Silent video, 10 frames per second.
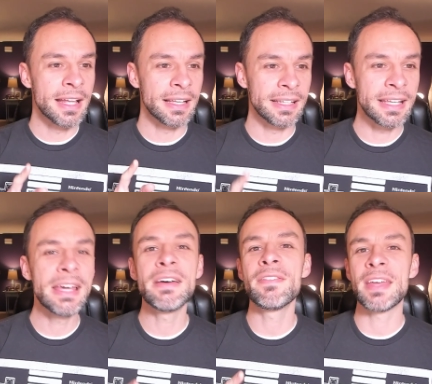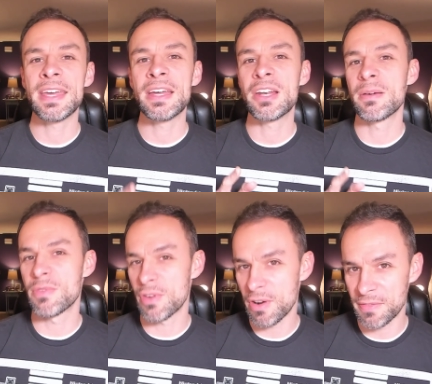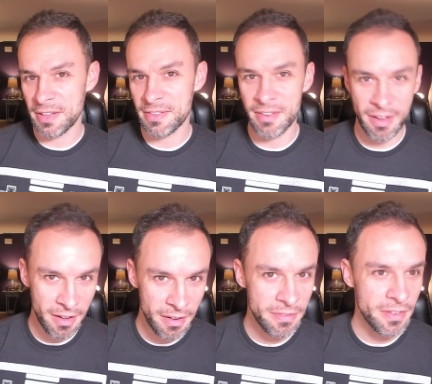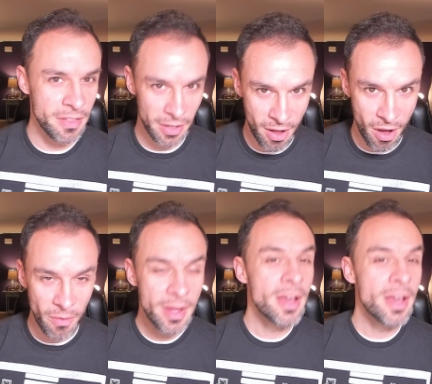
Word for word: live in observance of the law.